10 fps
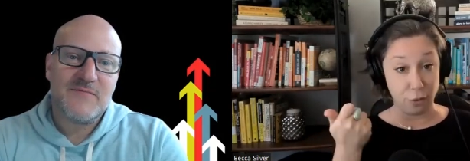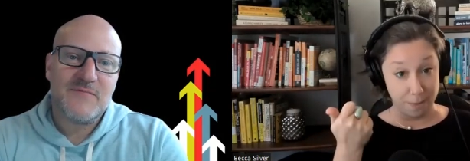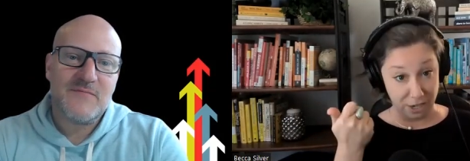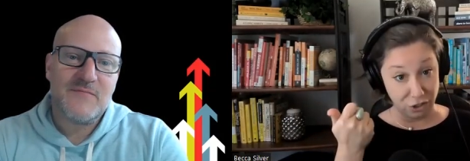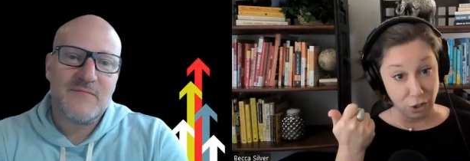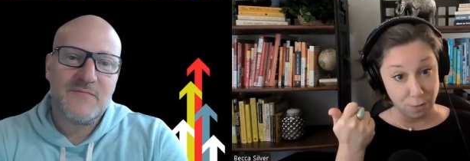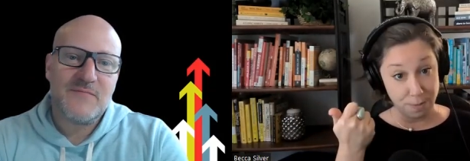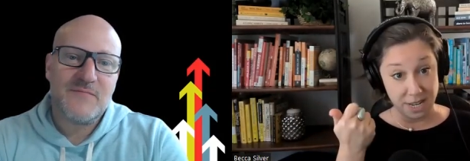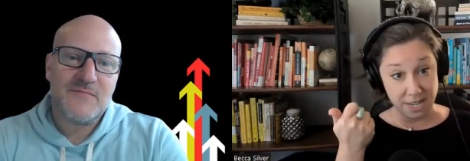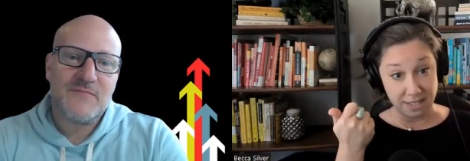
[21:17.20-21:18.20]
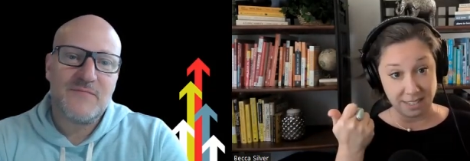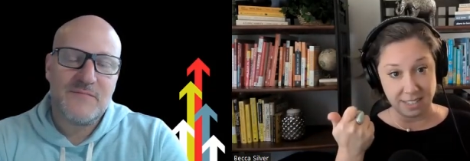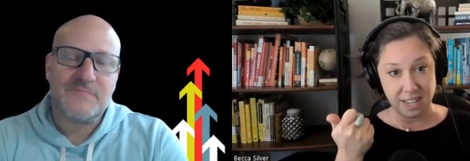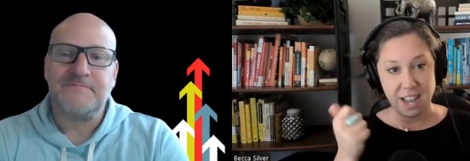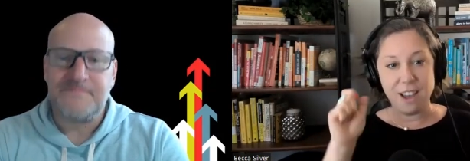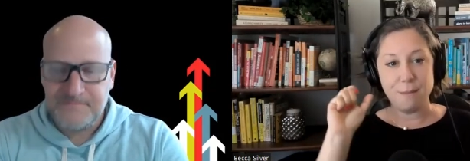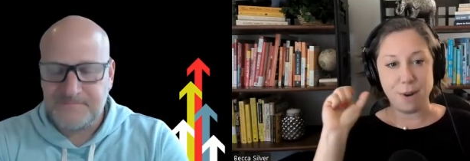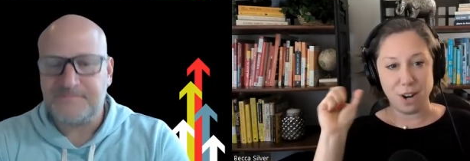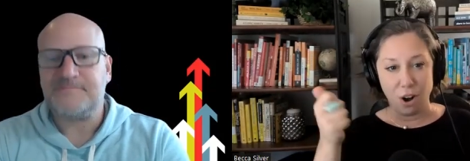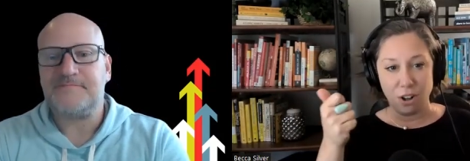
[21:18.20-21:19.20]
Speaker 1: transformational piece,
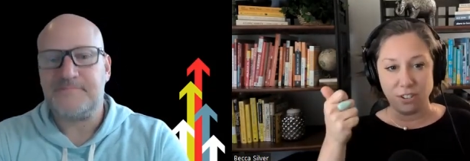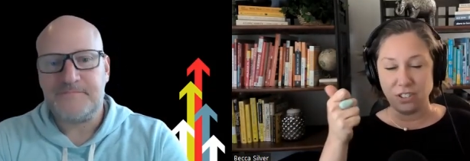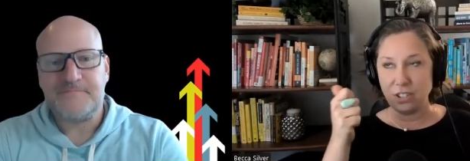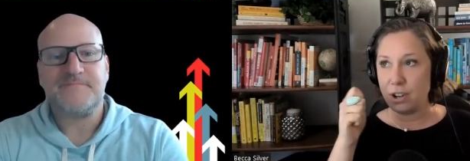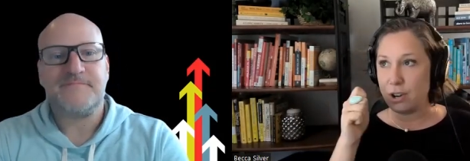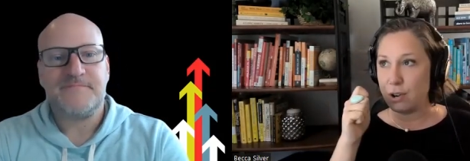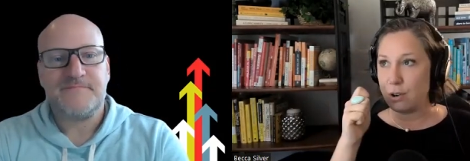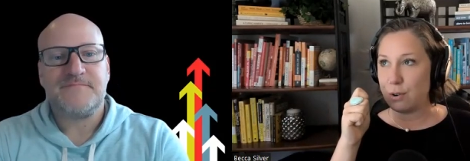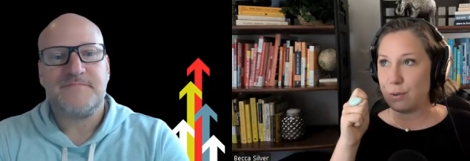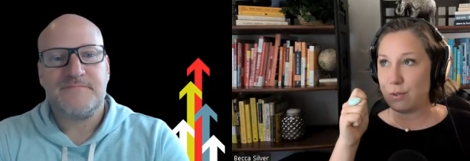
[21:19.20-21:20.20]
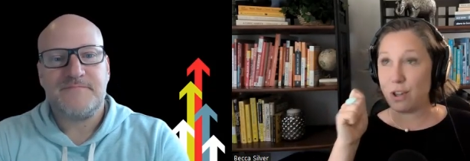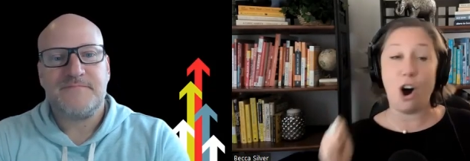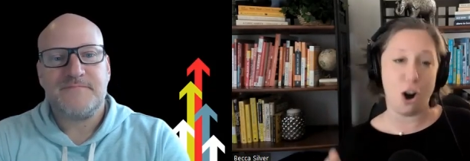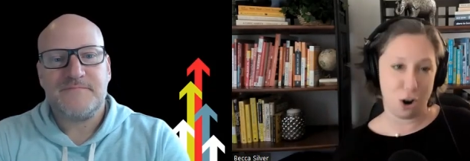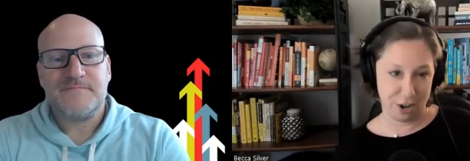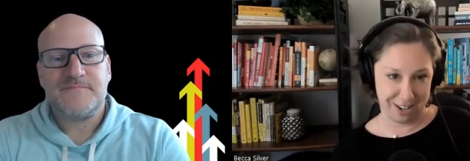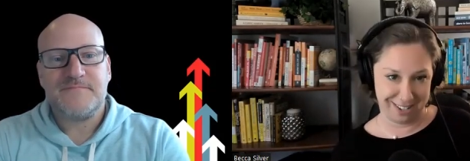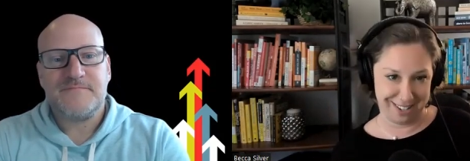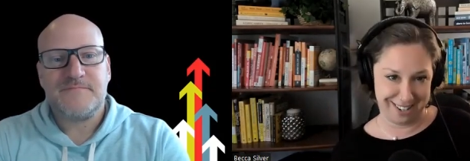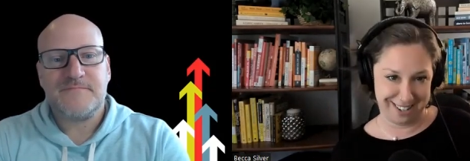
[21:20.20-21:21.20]
but also the
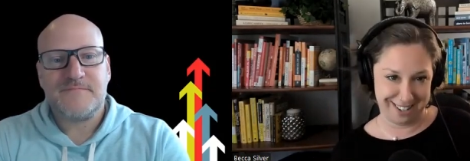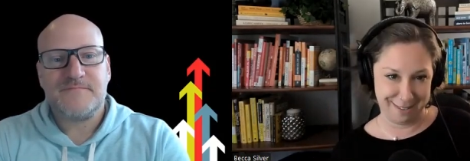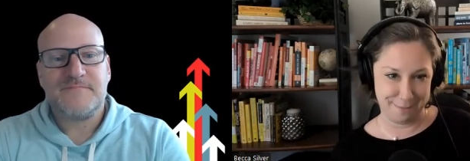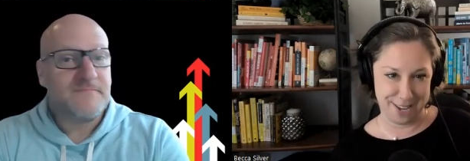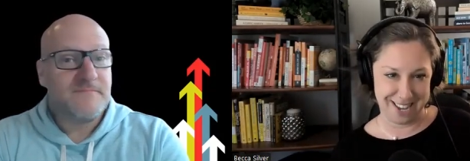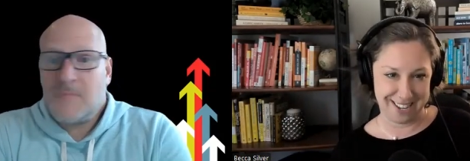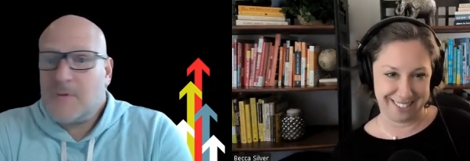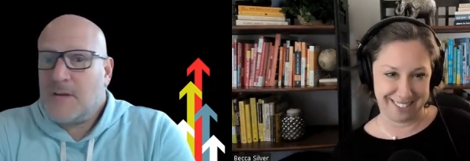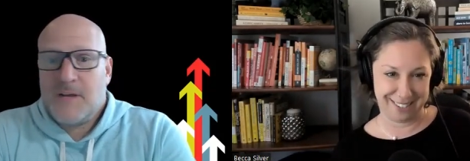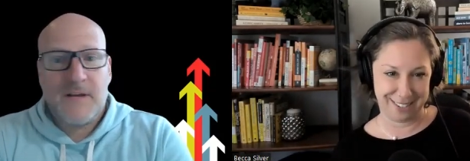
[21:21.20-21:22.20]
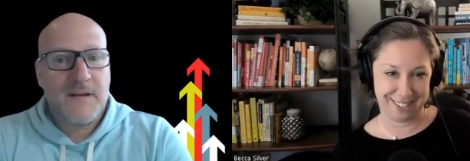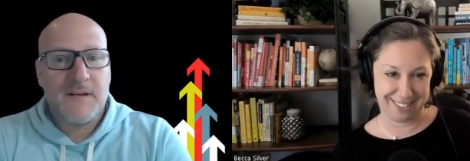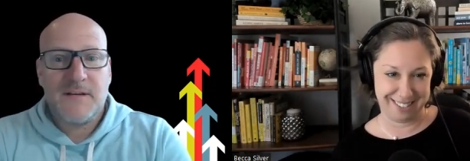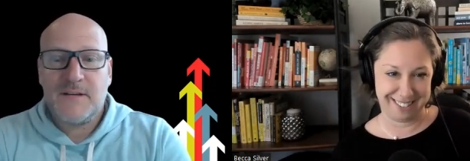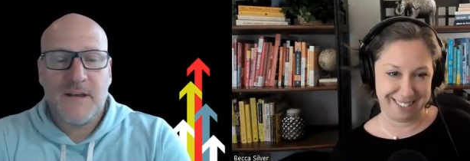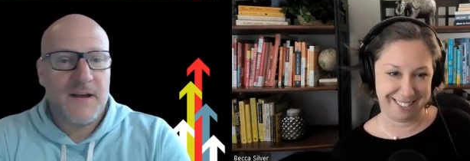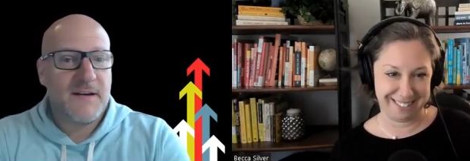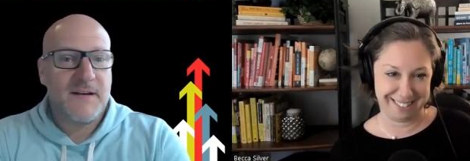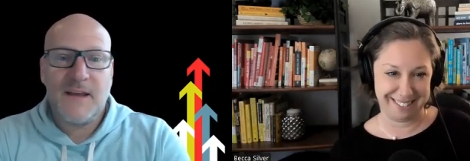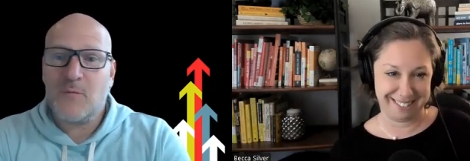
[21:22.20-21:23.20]
hardest piece
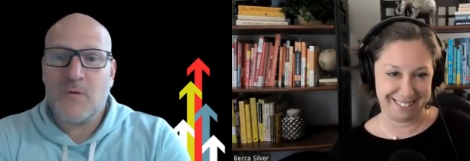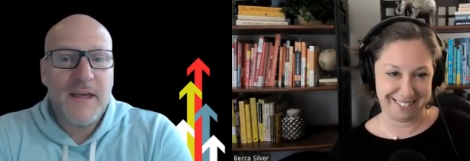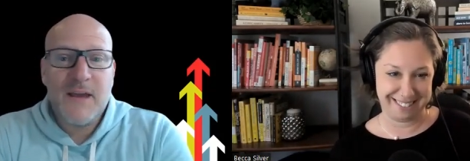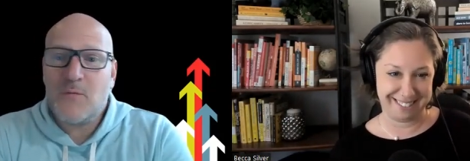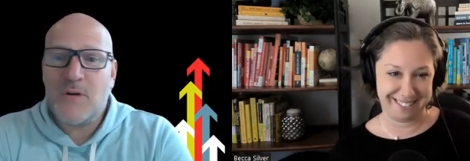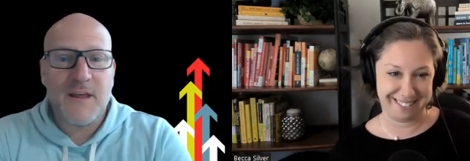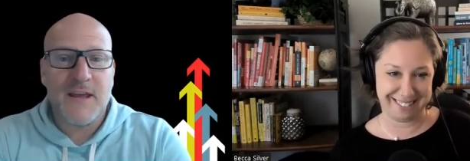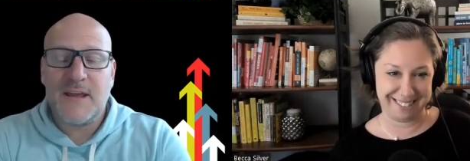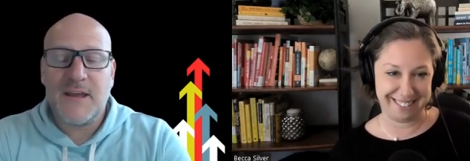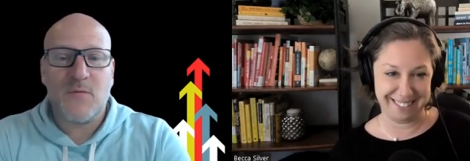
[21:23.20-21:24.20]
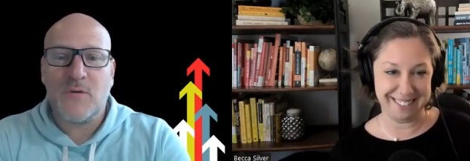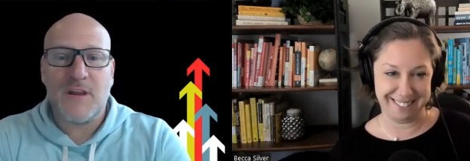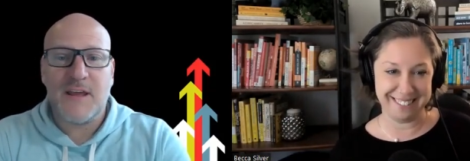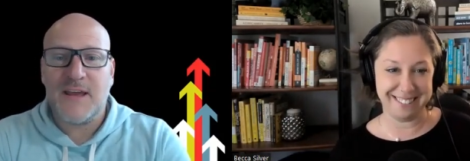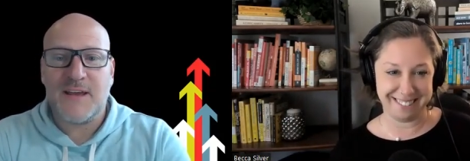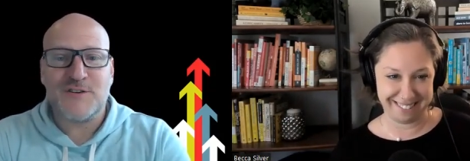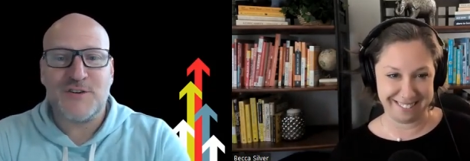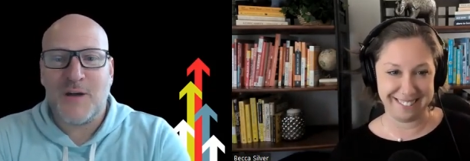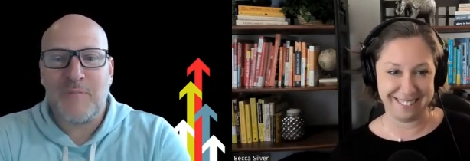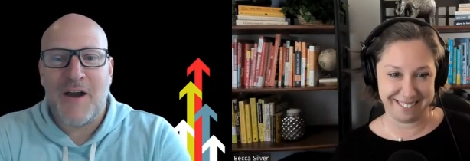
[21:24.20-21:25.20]
Speaker 2: it re- it really it really is. You know,
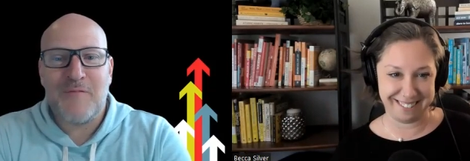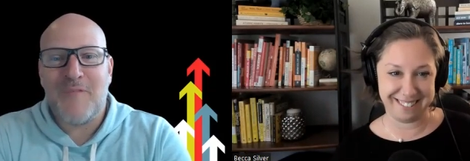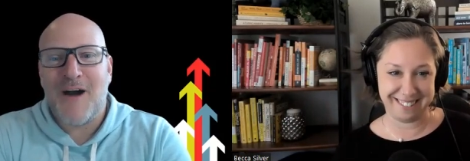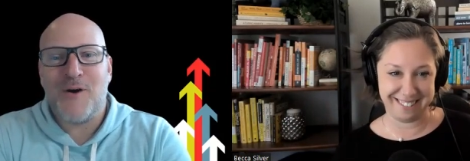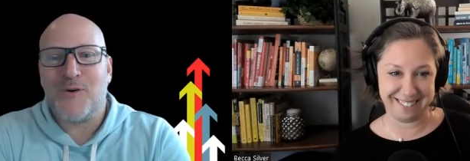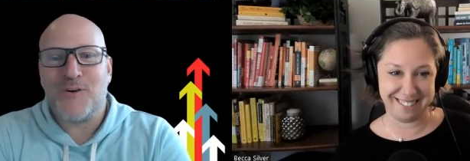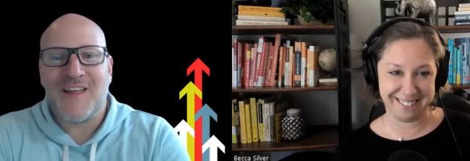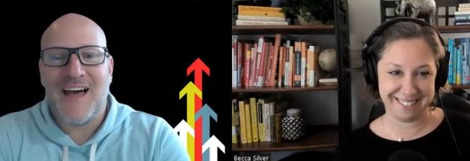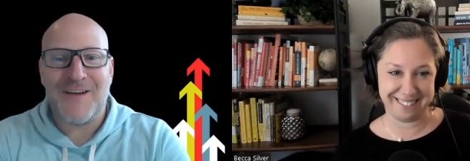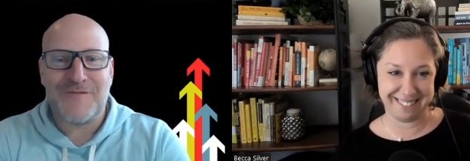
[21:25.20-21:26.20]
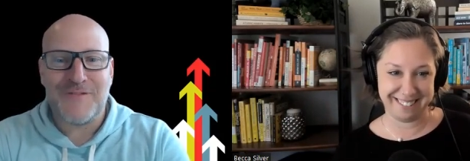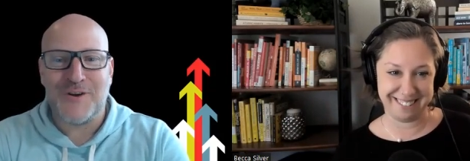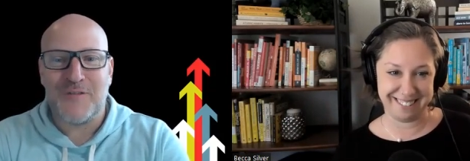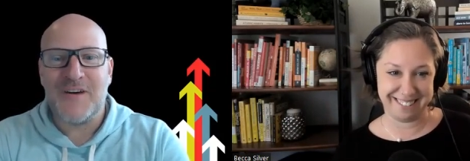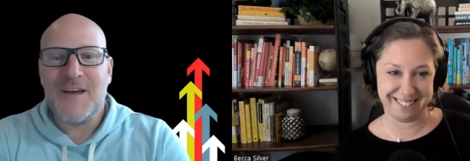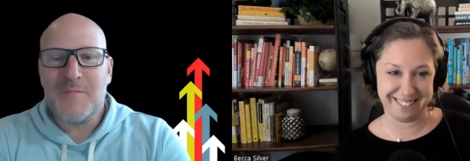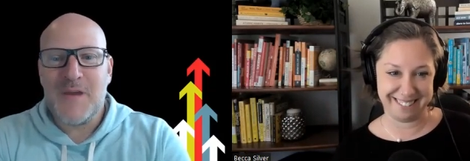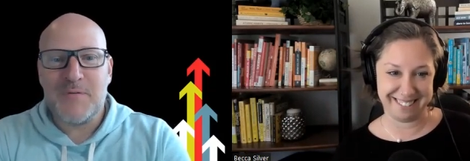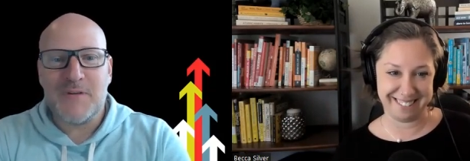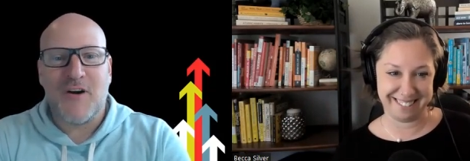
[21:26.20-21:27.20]
my my whole life, you know,
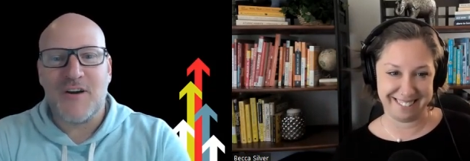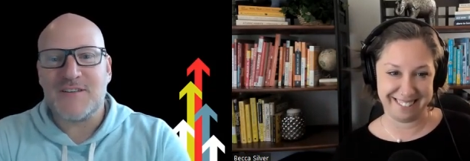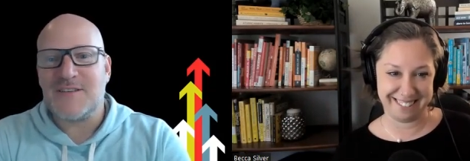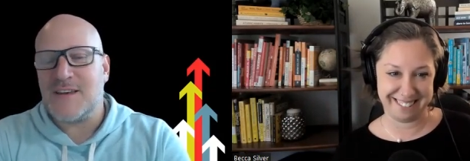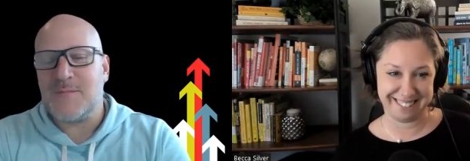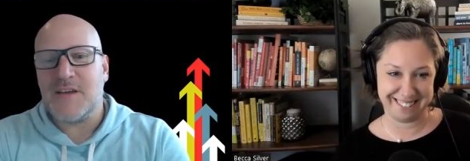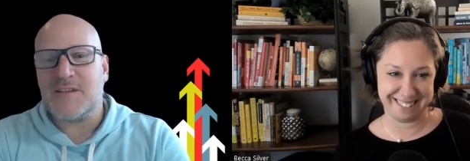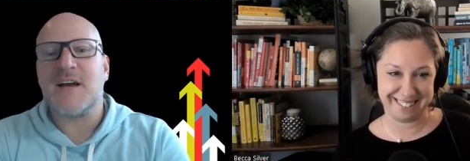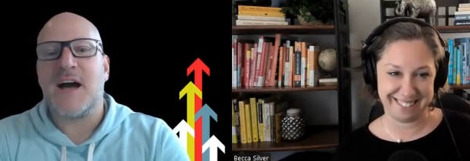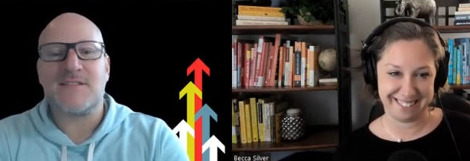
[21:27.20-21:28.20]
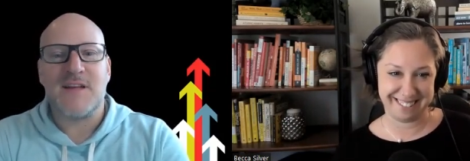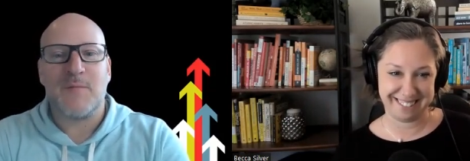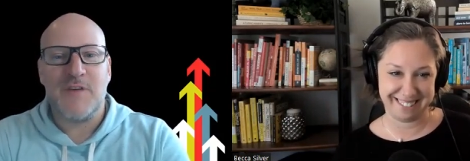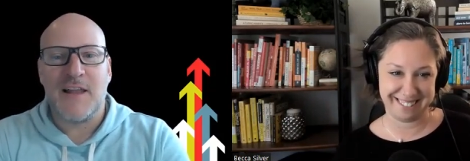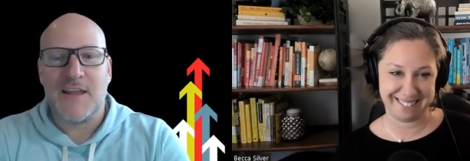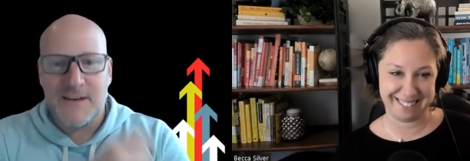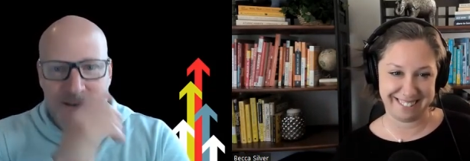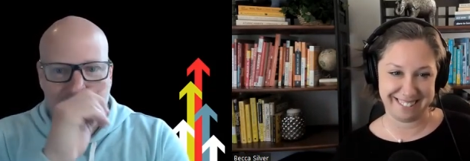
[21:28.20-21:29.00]
people have always said to me, "Scott, stop yelling."